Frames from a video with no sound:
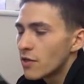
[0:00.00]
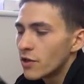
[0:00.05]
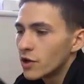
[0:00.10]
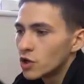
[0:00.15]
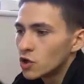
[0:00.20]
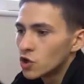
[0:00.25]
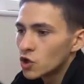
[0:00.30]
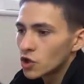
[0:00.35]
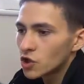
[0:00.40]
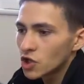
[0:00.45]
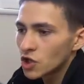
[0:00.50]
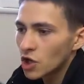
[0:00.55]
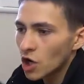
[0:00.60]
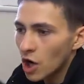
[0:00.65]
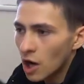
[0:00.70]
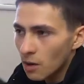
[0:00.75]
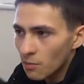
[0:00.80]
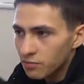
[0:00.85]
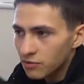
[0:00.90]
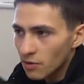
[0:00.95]
that just
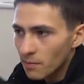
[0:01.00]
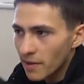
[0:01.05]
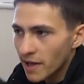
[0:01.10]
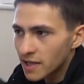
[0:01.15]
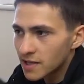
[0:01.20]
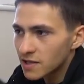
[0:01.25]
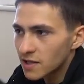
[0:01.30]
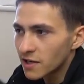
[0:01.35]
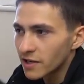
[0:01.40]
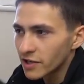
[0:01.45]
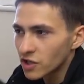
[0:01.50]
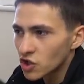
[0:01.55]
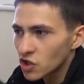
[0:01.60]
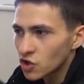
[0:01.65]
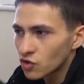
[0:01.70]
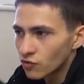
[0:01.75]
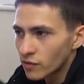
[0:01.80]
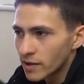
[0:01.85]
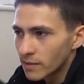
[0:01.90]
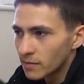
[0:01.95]
complement an
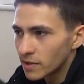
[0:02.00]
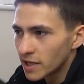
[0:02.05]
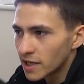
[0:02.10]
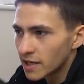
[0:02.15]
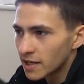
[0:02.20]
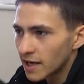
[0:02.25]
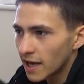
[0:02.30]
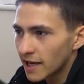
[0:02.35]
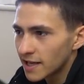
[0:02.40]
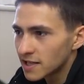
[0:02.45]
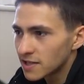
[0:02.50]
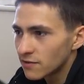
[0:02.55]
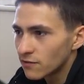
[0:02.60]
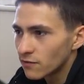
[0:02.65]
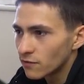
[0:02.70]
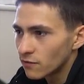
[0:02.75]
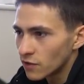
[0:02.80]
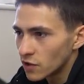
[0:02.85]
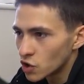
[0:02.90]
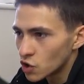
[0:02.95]
extremely nice
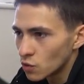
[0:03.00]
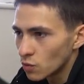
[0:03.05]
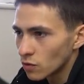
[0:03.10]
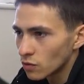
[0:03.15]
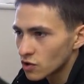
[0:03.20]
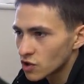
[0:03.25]
visual.